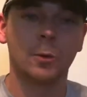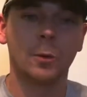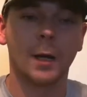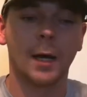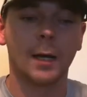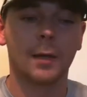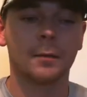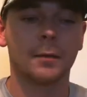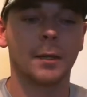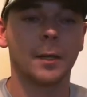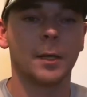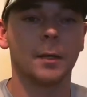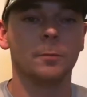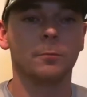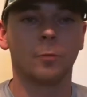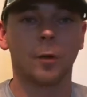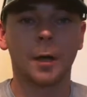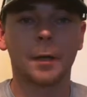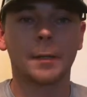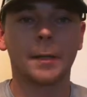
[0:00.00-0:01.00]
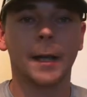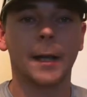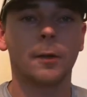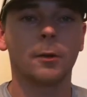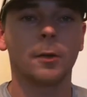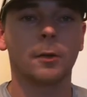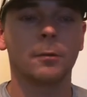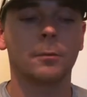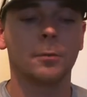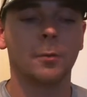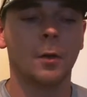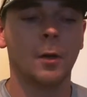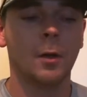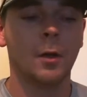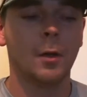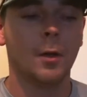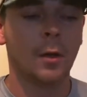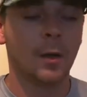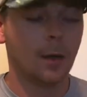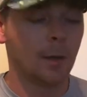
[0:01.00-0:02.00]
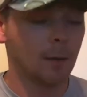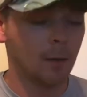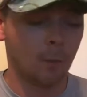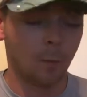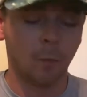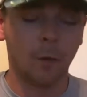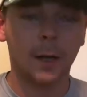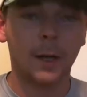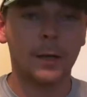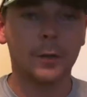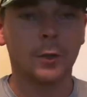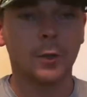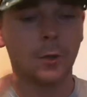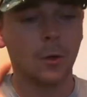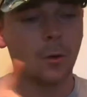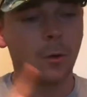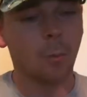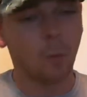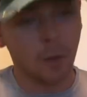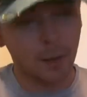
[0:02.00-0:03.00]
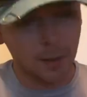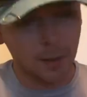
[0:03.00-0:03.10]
guys a rundown of what I do, what